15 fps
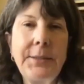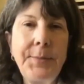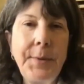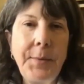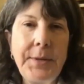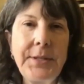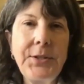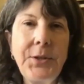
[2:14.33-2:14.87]
me
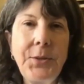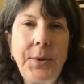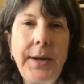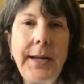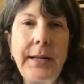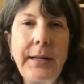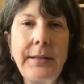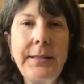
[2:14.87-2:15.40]
once in a
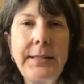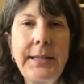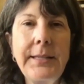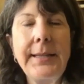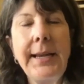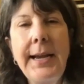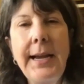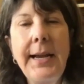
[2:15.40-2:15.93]
while and
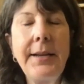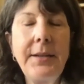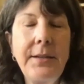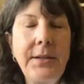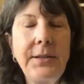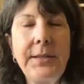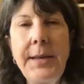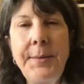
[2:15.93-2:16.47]
says, hey, I had
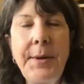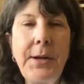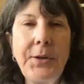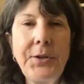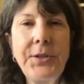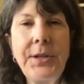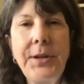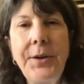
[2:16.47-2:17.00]
my
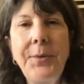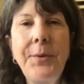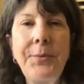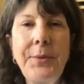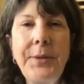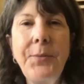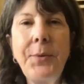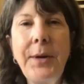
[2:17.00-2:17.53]
ultrasound, it went
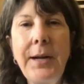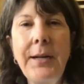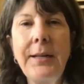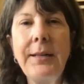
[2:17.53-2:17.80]
really well.